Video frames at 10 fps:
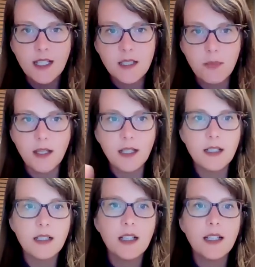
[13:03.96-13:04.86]
depending
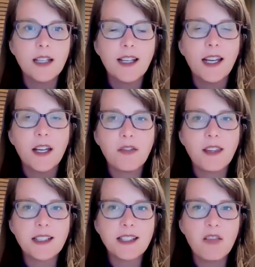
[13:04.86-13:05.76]
on if
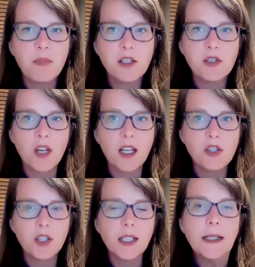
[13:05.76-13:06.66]
things have been
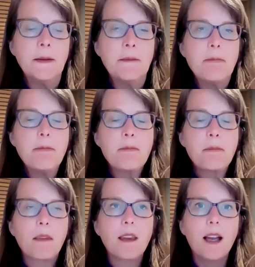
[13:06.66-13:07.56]
changing.
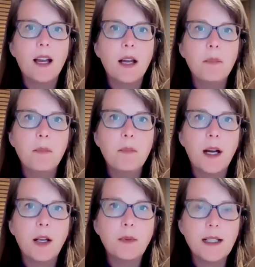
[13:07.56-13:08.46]

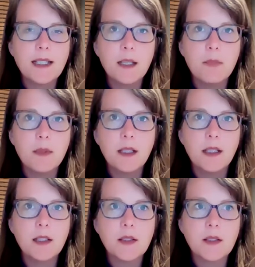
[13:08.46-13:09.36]
But red team
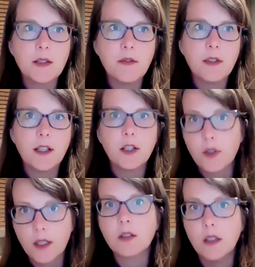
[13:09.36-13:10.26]
is very
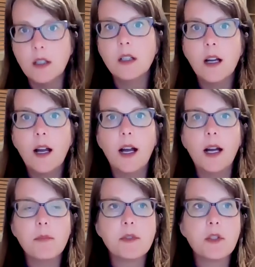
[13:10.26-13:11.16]
critical
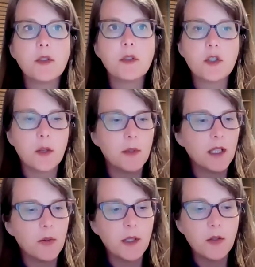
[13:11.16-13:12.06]
to
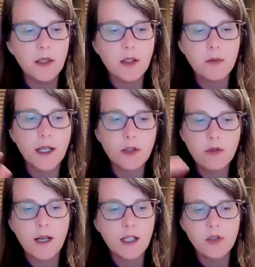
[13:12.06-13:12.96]
determining, are we going in the right
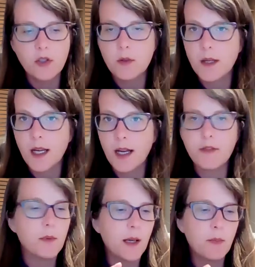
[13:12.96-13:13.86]
direction? Do we have
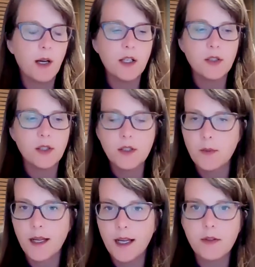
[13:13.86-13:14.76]
the right projects? Do
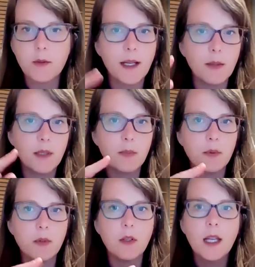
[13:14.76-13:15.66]
we have the right
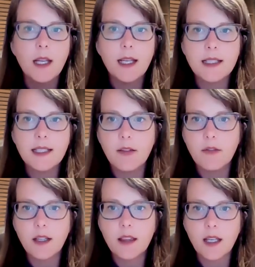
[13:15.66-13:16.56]
people? Is
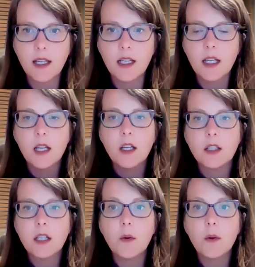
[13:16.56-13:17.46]
everything
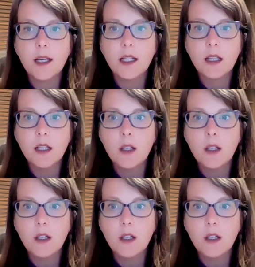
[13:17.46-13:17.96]
going